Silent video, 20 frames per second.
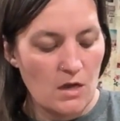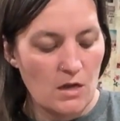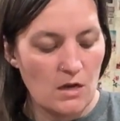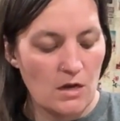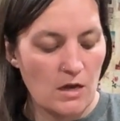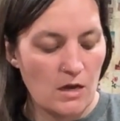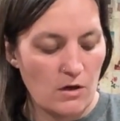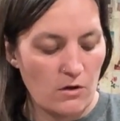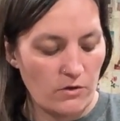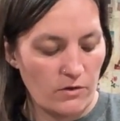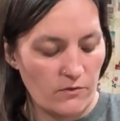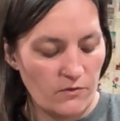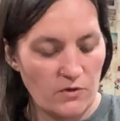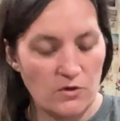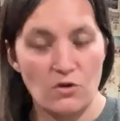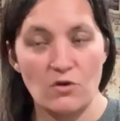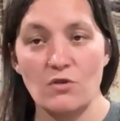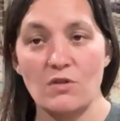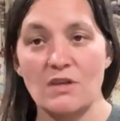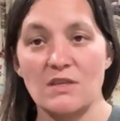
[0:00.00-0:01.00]
Now, if you
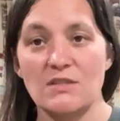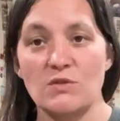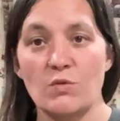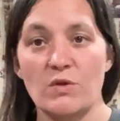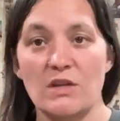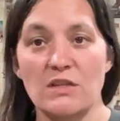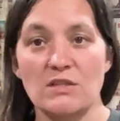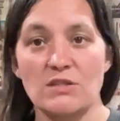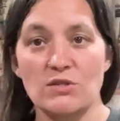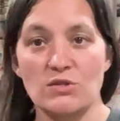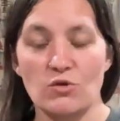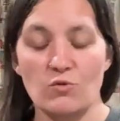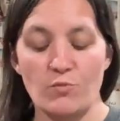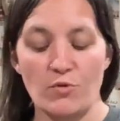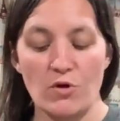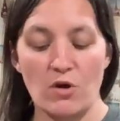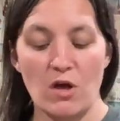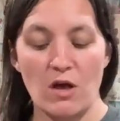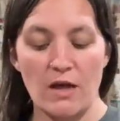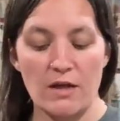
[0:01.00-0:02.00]
do this when it's
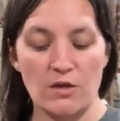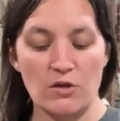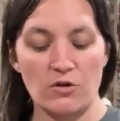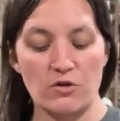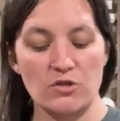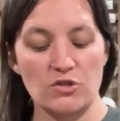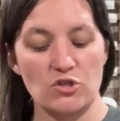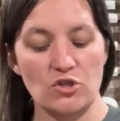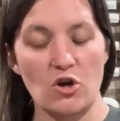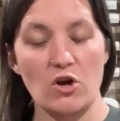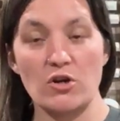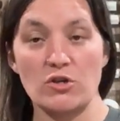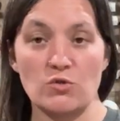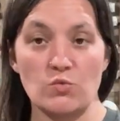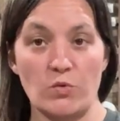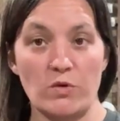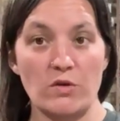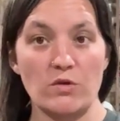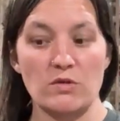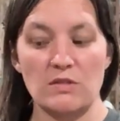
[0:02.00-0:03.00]
super hot, your jars
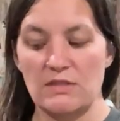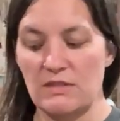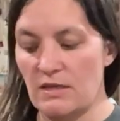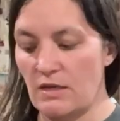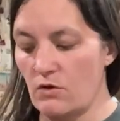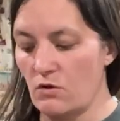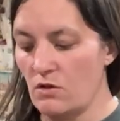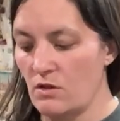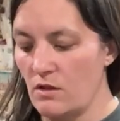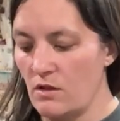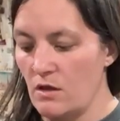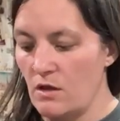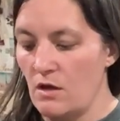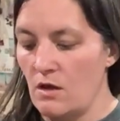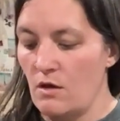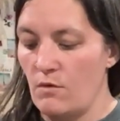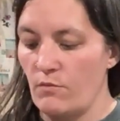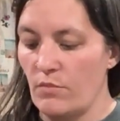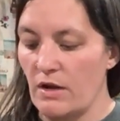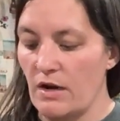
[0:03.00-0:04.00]
will seal.
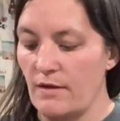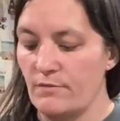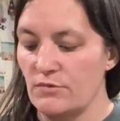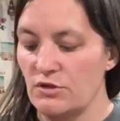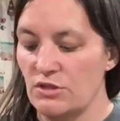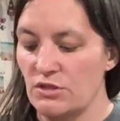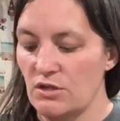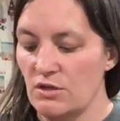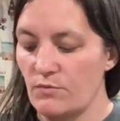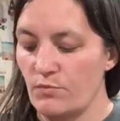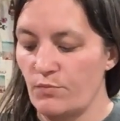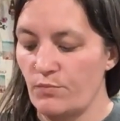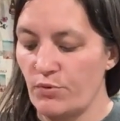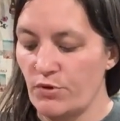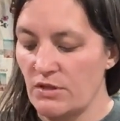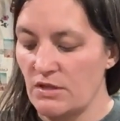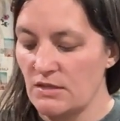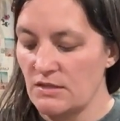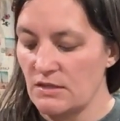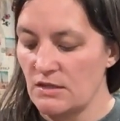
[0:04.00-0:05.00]
But I'm just gonna
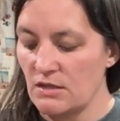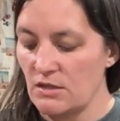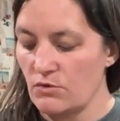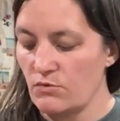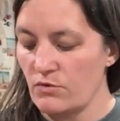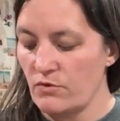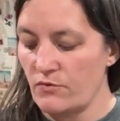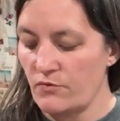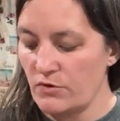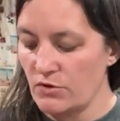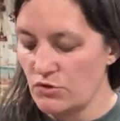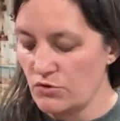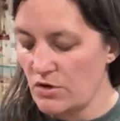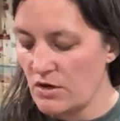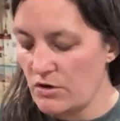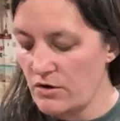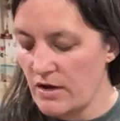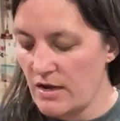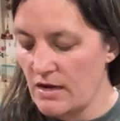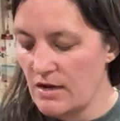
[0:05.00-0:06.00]
put this into the
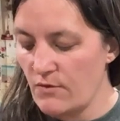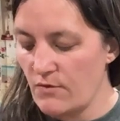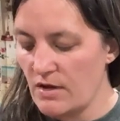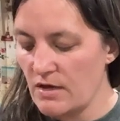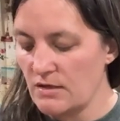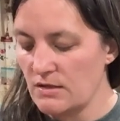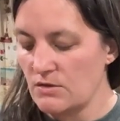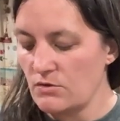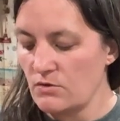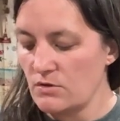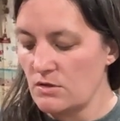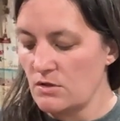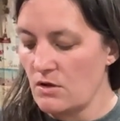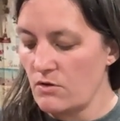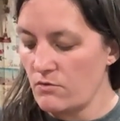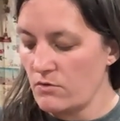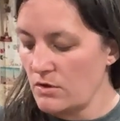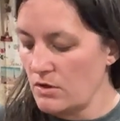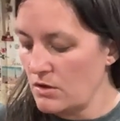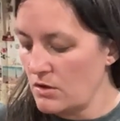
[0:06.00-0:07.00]
refrigerator anyway, so it's
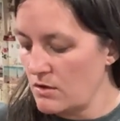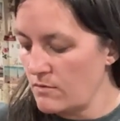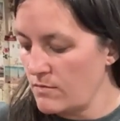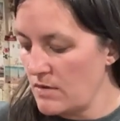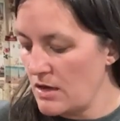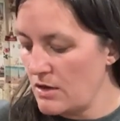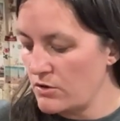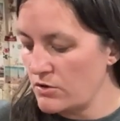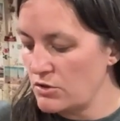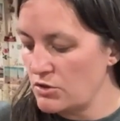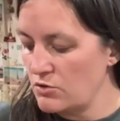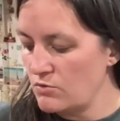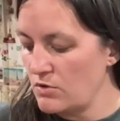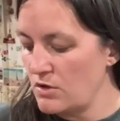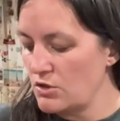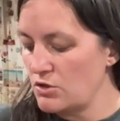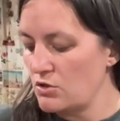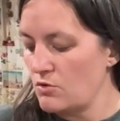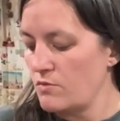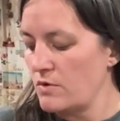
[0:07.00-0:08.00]
not really gonna matter too
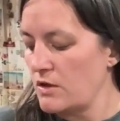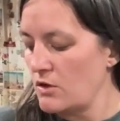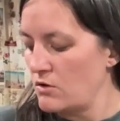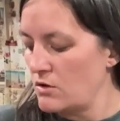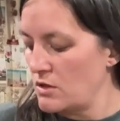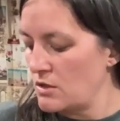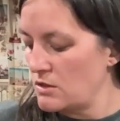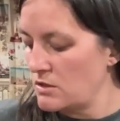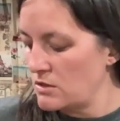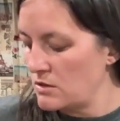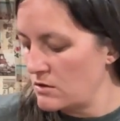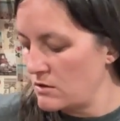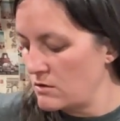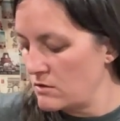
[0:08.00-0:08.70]
much. Oh my goodness.